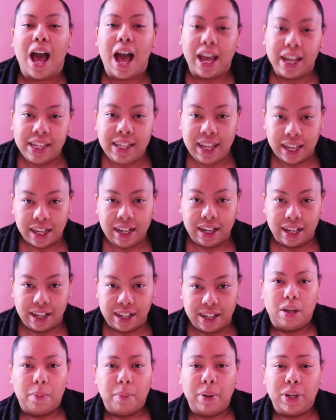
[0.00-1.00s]
I get
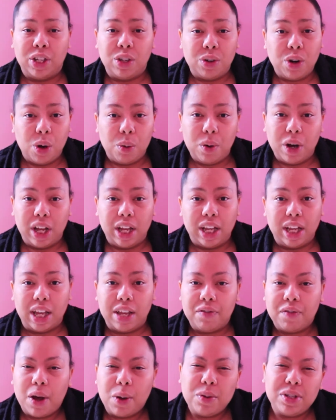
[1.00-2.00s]
it. But you know what?
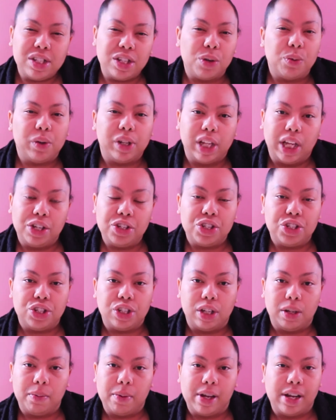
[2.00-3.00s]
If I was in a
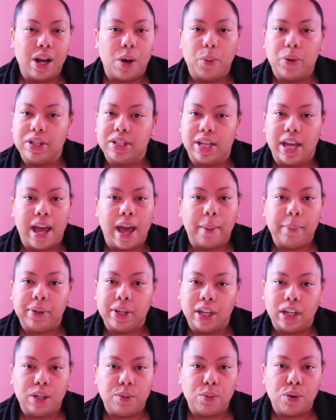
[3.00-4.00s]
relationship and I wasn't
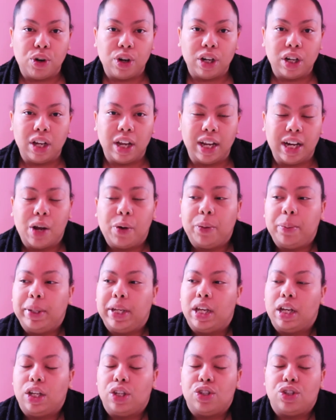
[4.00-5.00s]
happy anymore, and I would
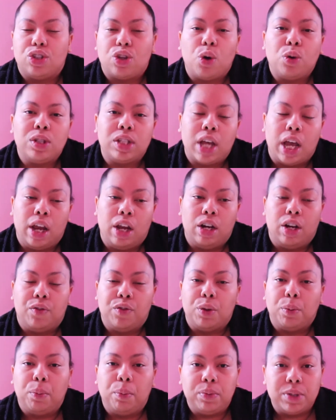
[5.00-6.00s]
be getting so tired
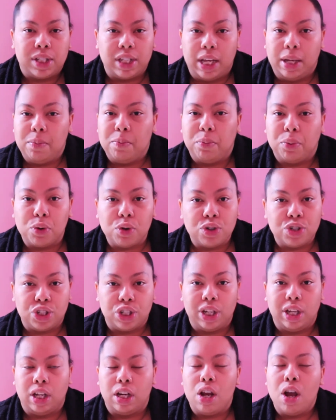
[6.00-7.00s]
of the same
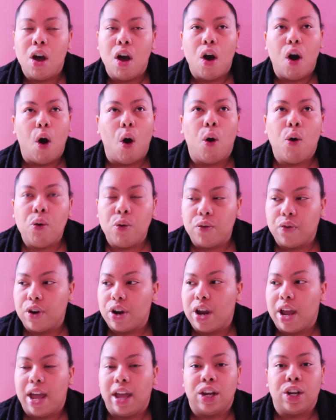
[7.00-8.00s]
bullshit
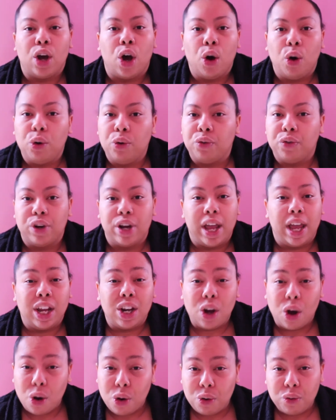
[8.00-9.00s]
over and over
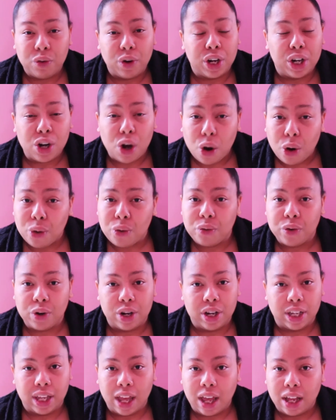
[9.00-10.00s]
and over and
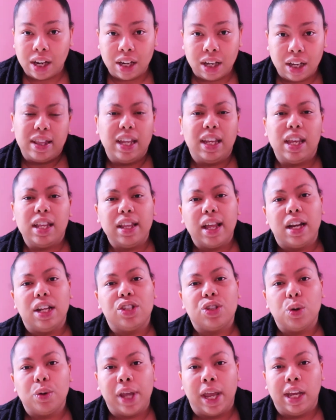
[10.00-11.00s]
over again, thinking that
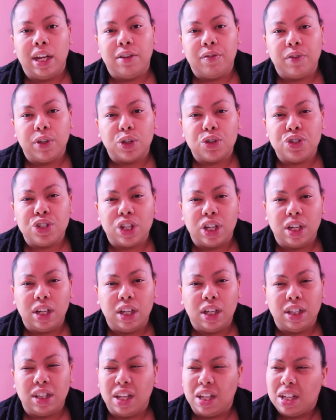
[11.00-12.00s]
it's okay to feel
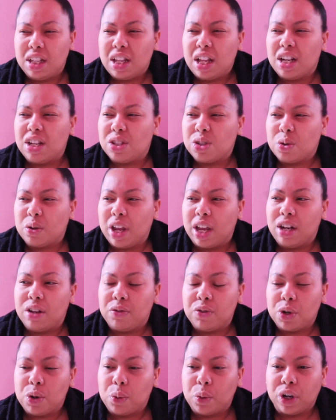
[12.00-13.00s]
shitty, thinking that it's okay to
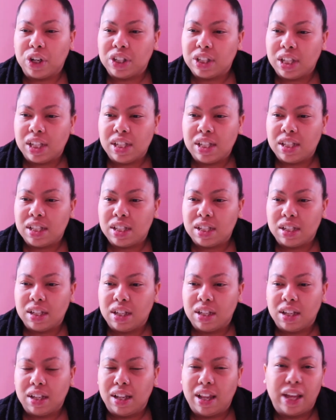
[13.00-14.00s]
feel worthless.